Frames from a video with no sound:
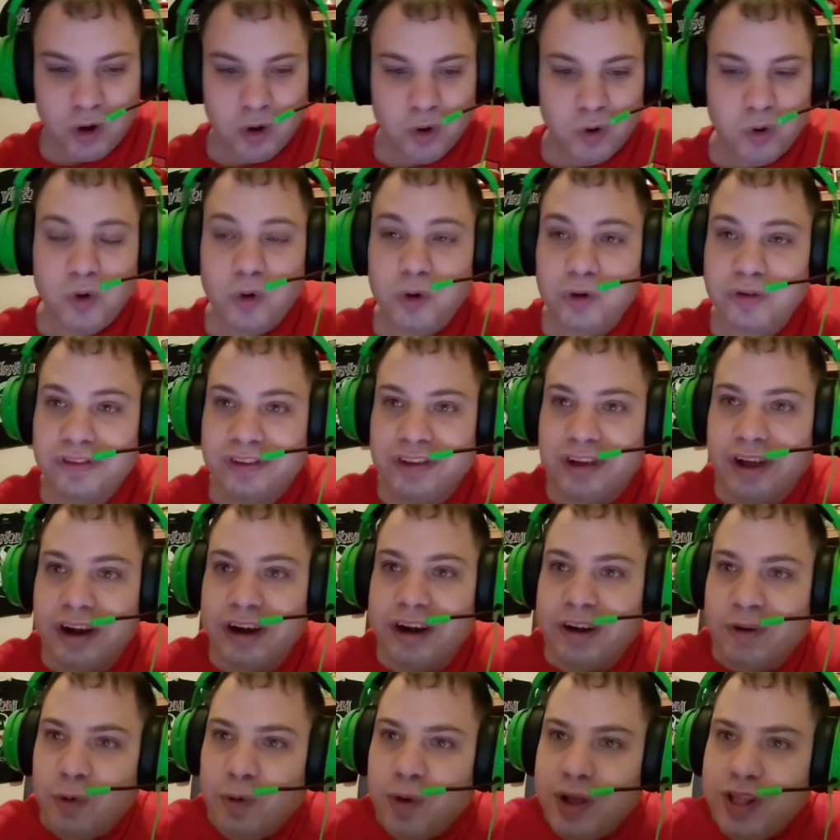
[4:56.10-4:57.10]
Who's
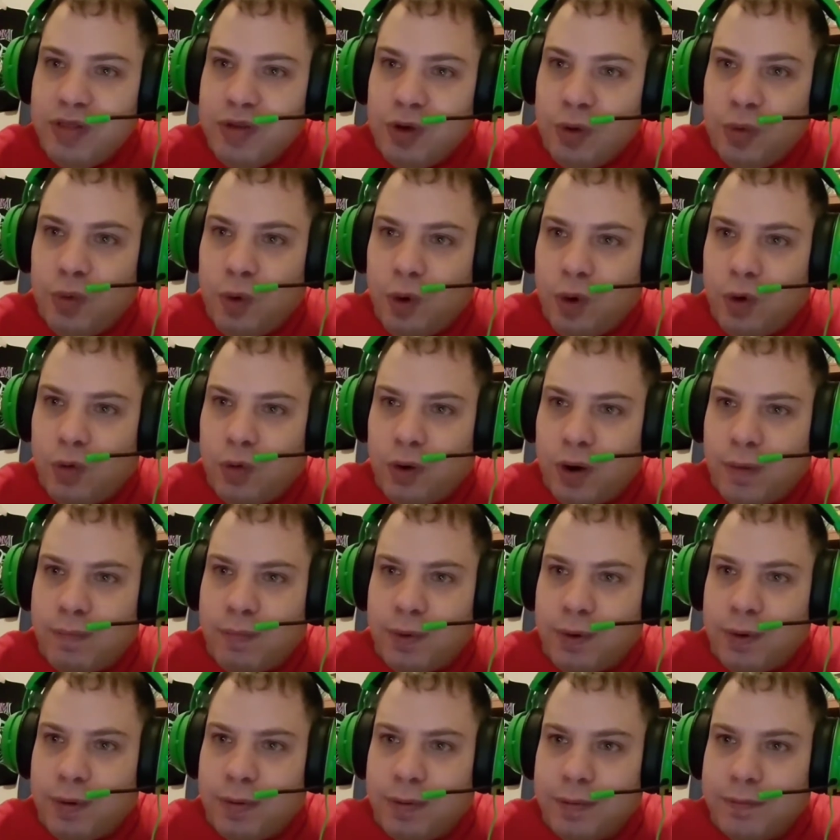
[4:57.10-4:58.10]
gonna win the Royal
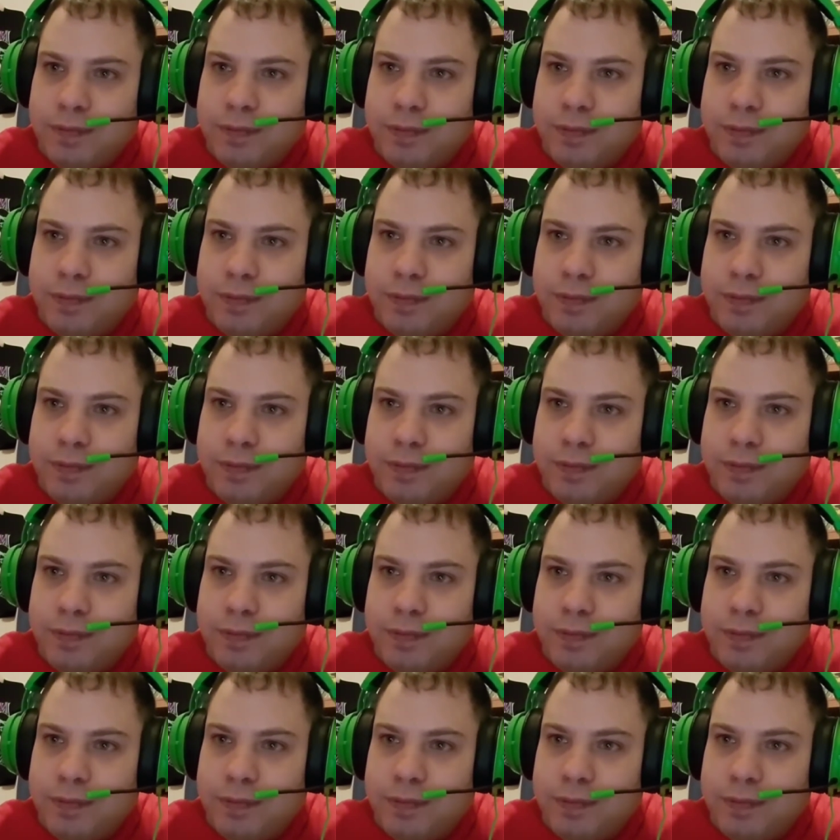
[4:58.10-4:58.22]
Rumble?